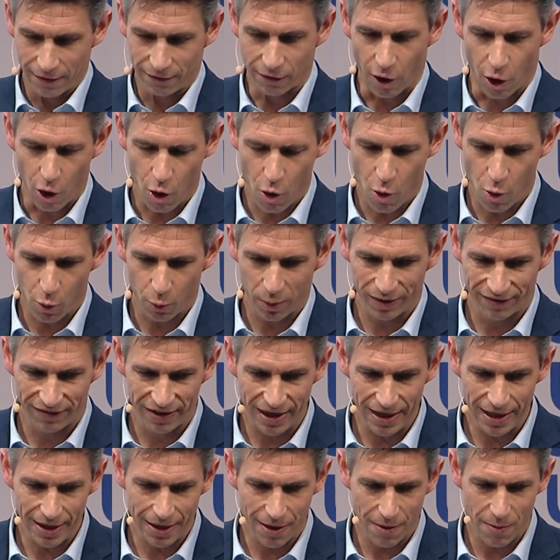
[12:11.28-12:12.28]
So we
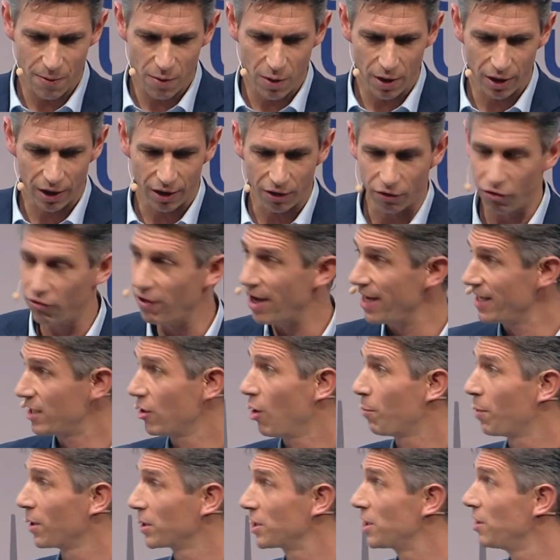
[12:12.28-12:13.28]
see great
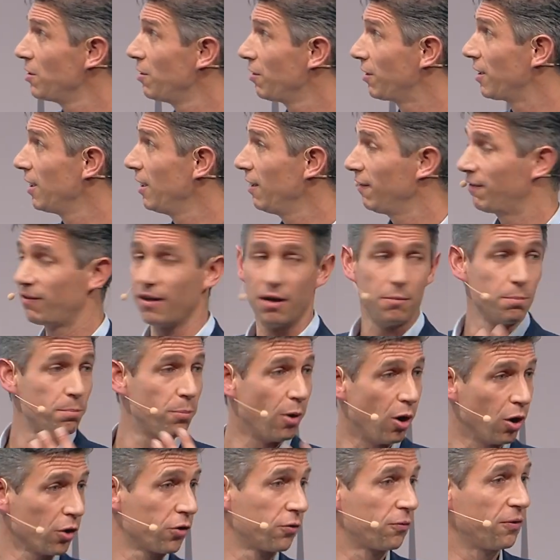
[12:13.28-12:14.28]
opportunities in
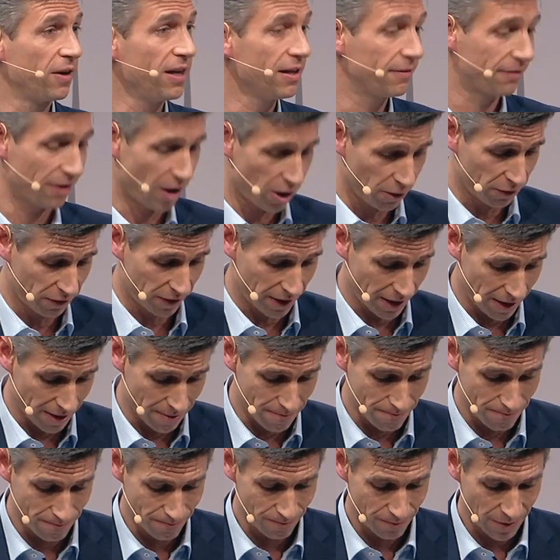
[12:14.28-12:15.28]
both fields out there.
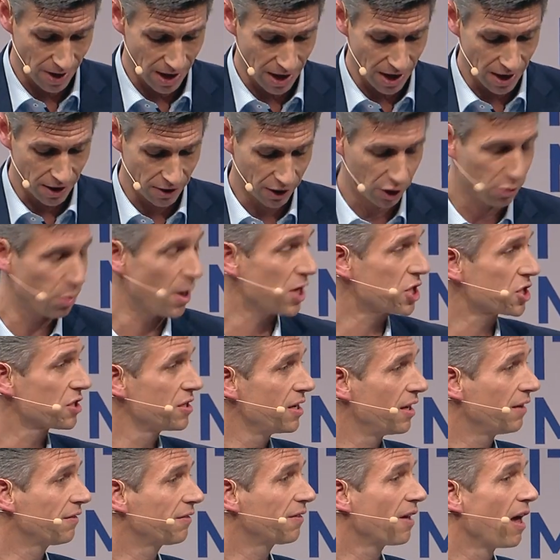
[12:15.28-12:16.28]
The question
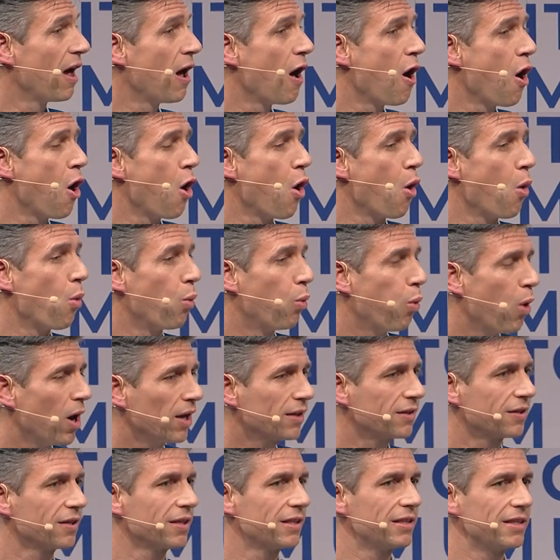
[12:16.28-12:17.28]
is,
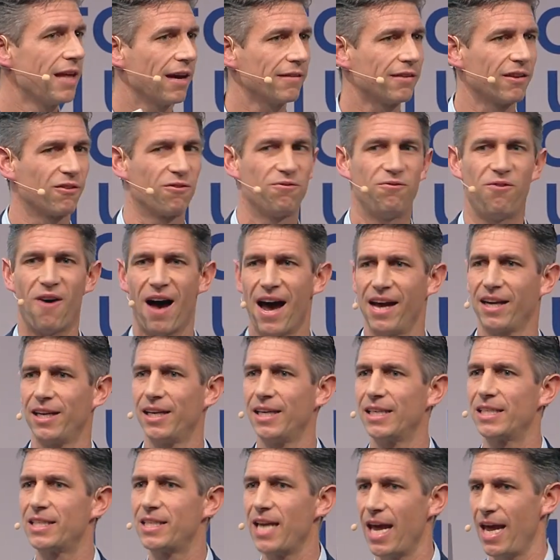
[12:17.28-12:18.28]
what does it
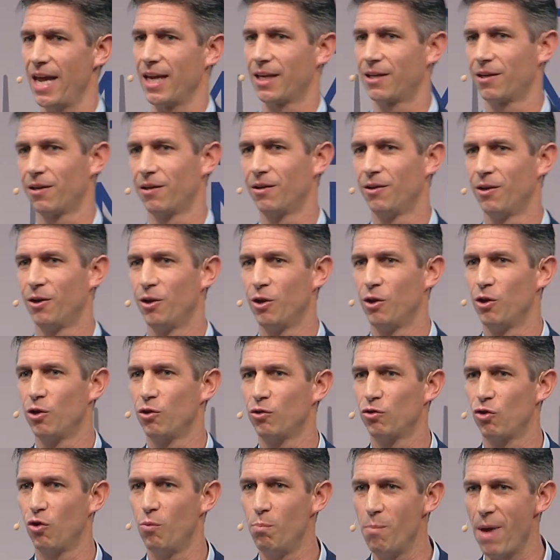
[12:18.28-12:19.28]
finally take
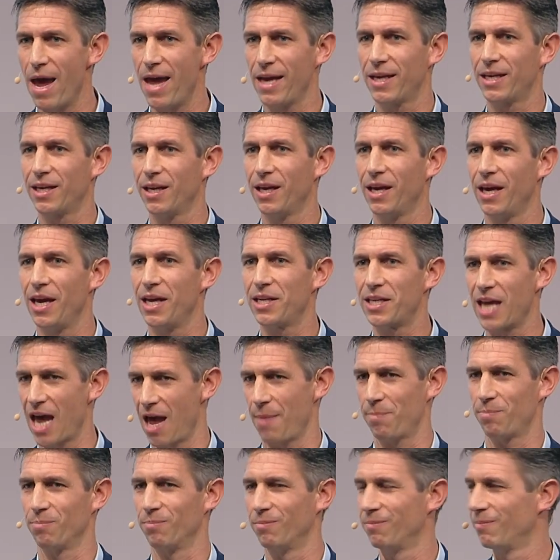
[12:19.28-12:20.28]
to make it
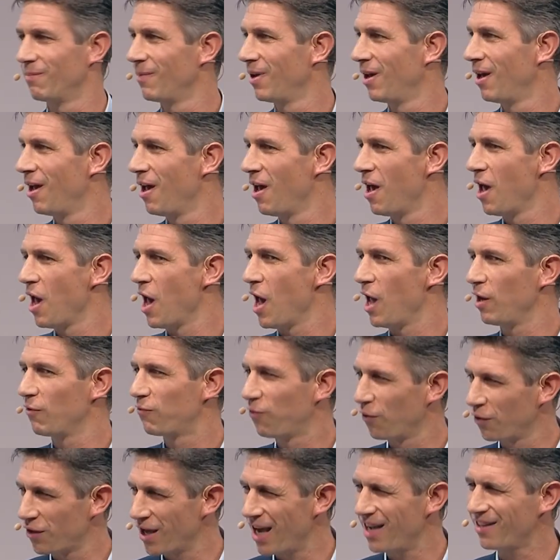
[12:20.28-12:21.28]
happen? And
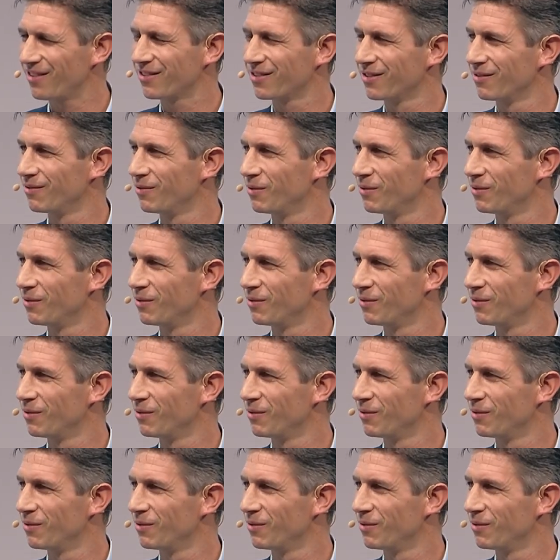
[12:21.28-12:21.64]
for that,